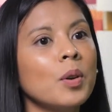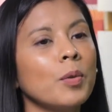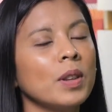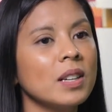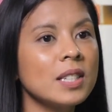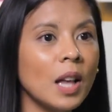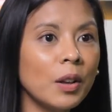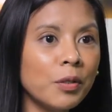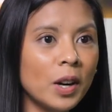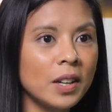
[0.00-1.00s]
with our
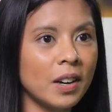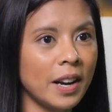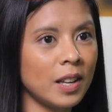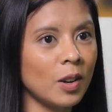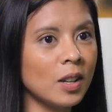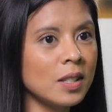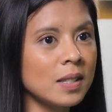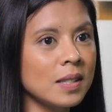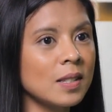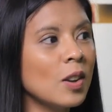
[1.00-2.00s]
self-ordering
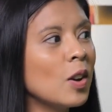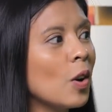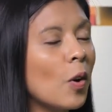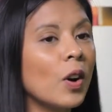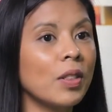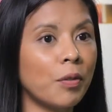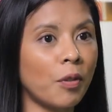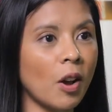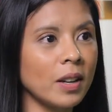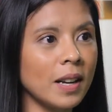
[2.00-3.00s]
kiosks or the
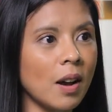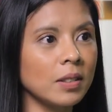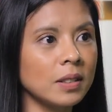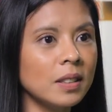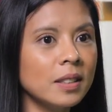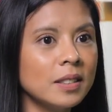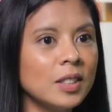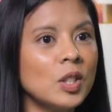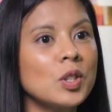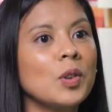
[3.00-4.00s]
front counter
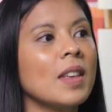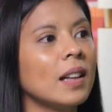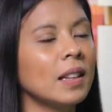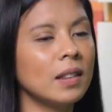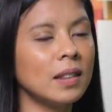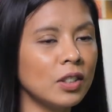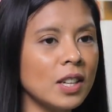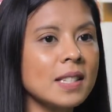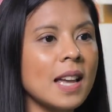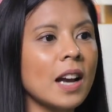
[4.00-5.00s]
so that
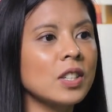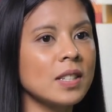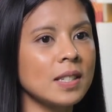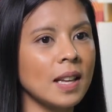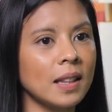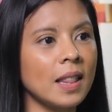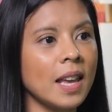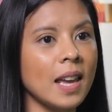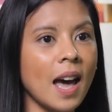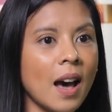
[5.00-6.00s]
transactions that
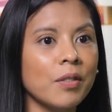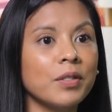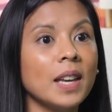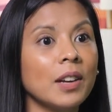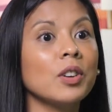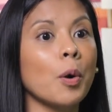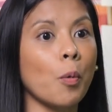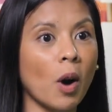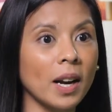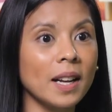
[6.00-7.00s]
they have get
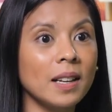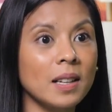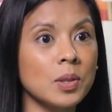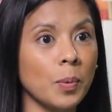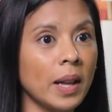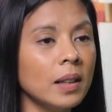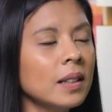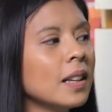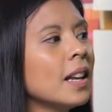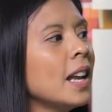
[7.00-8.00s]
rewarded as well.